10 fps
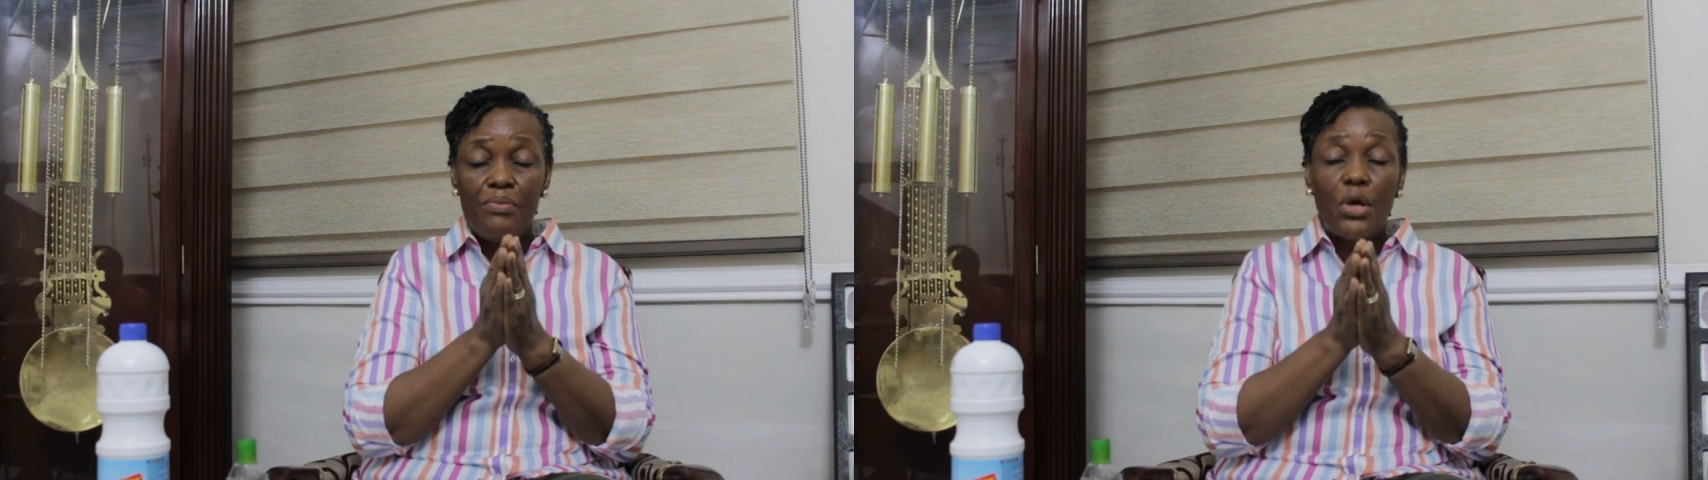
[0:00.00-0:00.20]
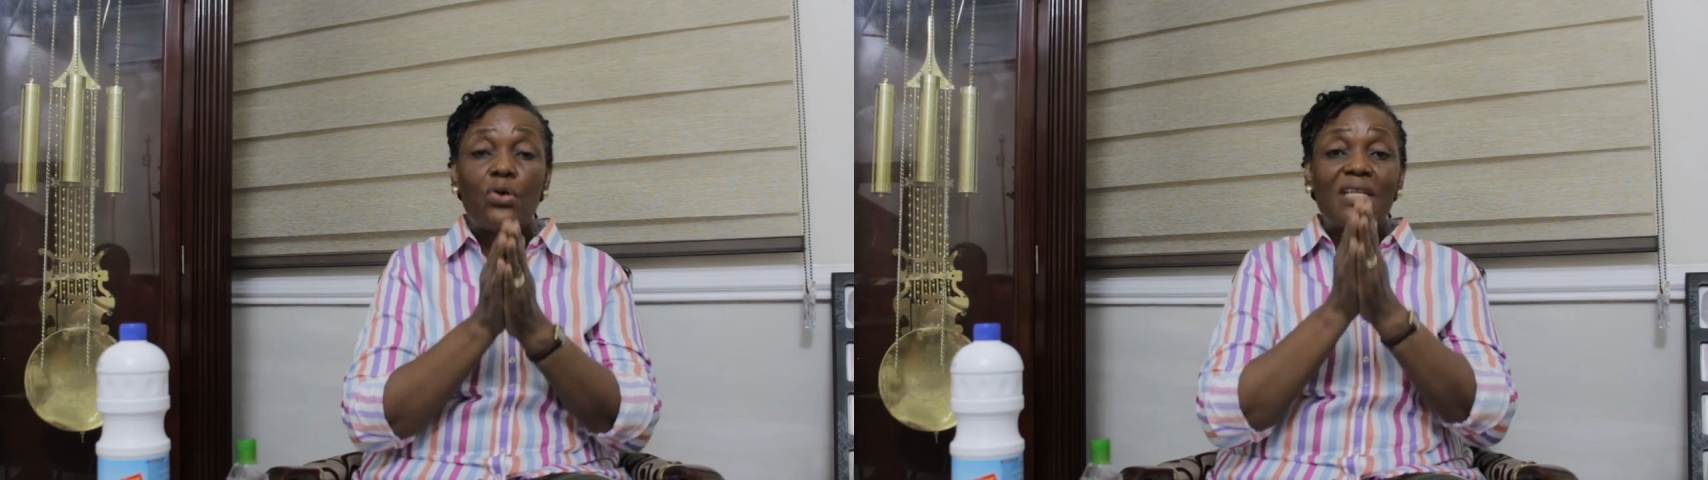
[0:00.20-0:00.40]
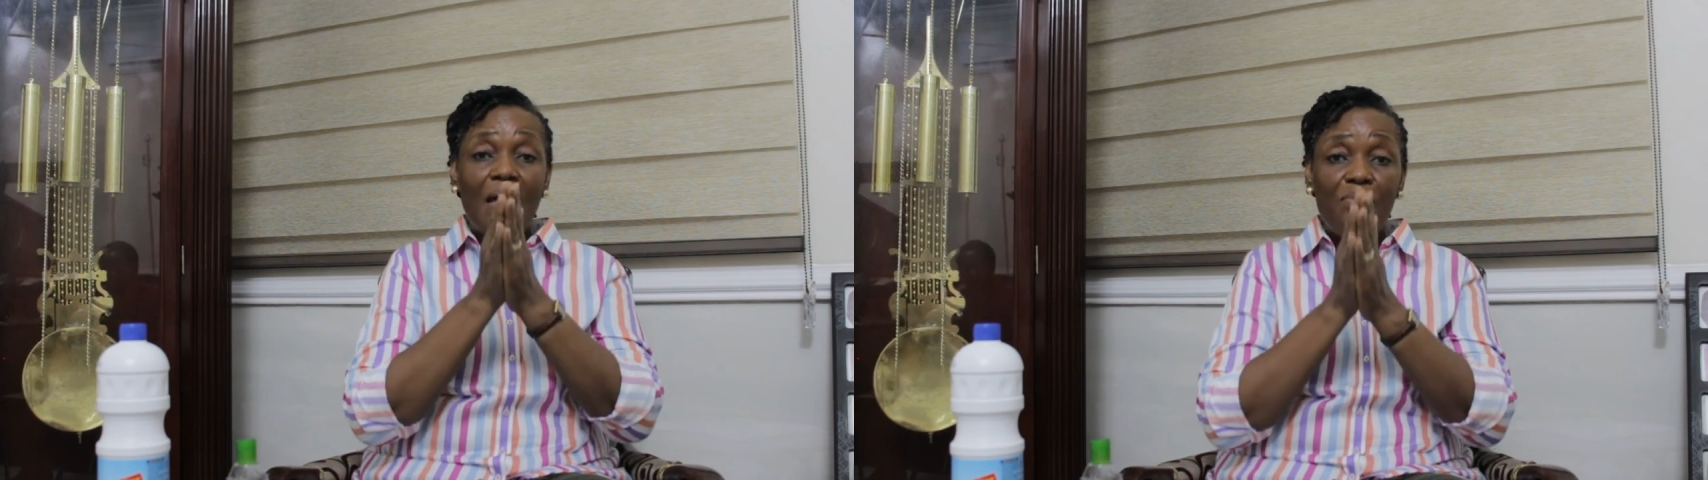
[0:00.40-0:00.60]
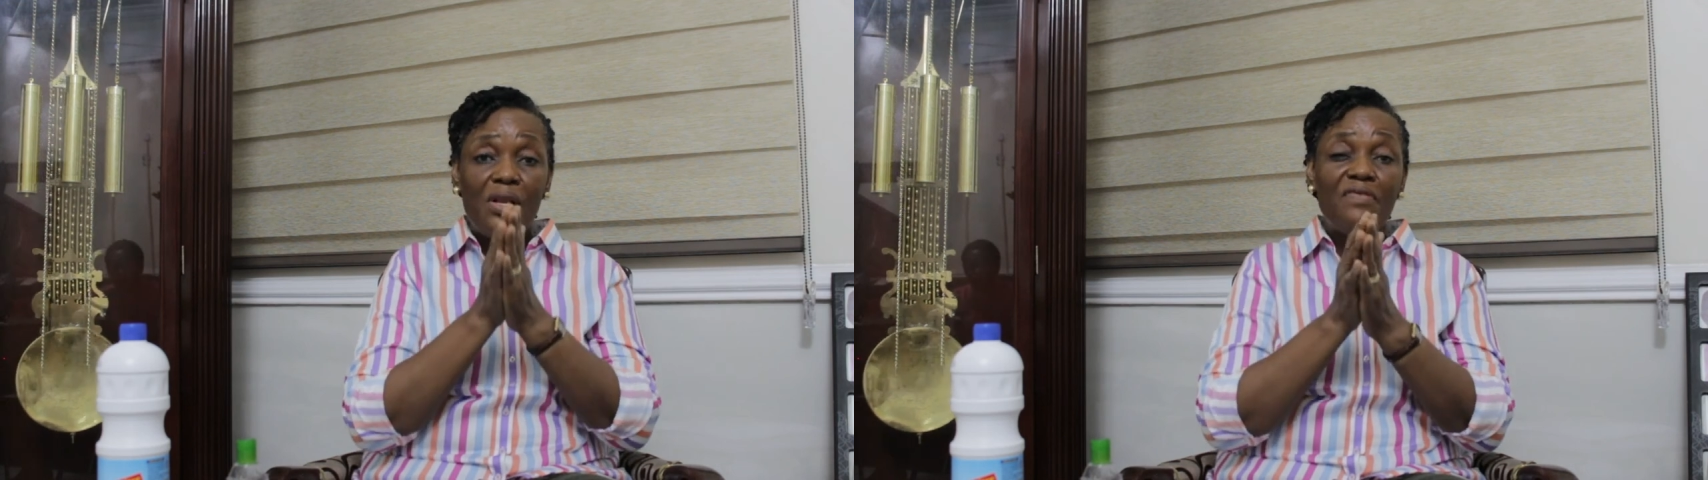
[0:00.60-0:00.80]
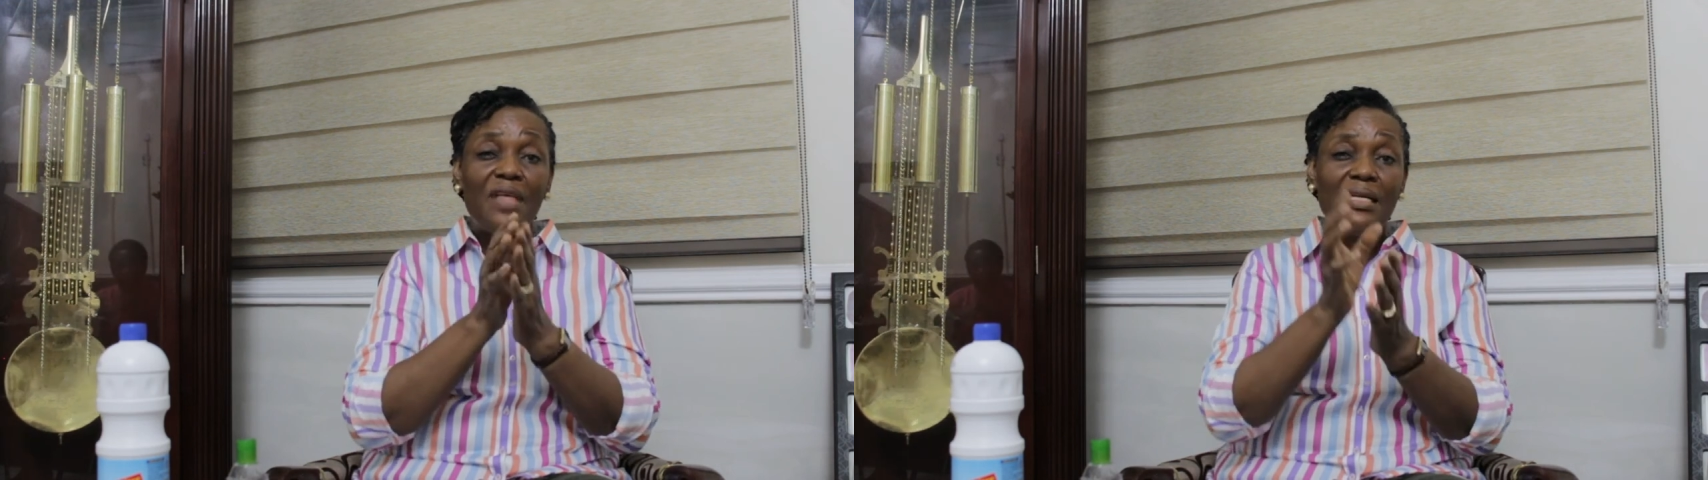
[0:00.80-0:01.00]
Because I
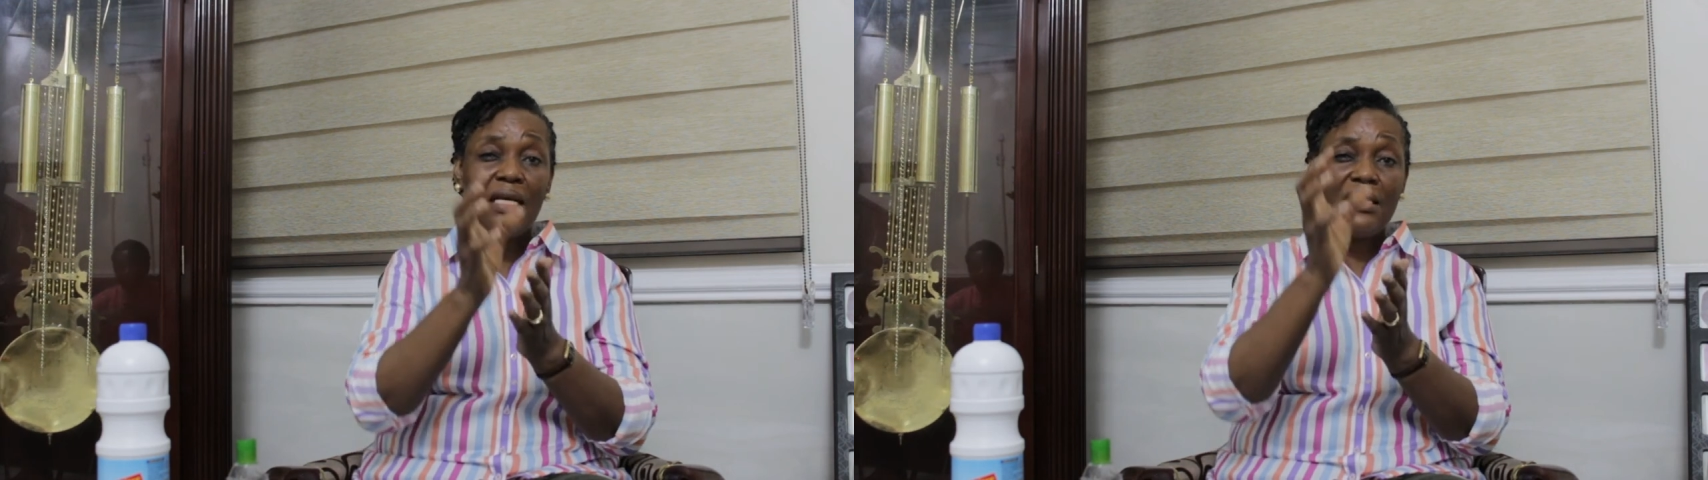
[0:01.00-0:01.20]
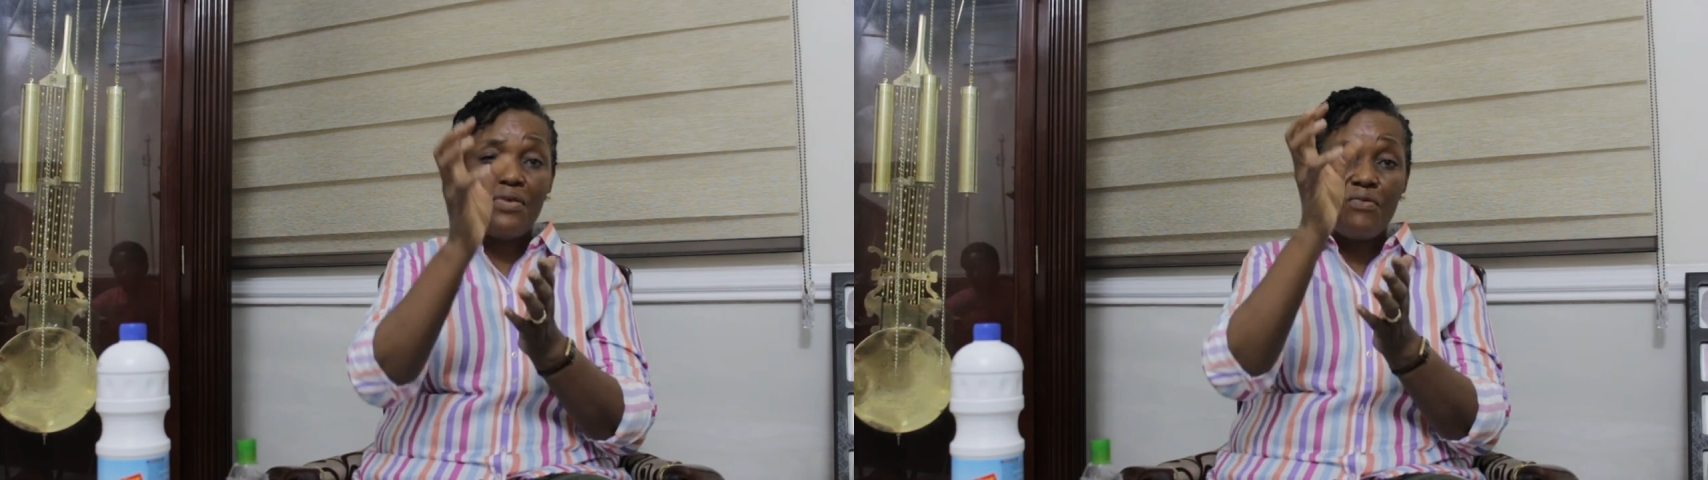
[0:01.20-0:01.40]
believe that there is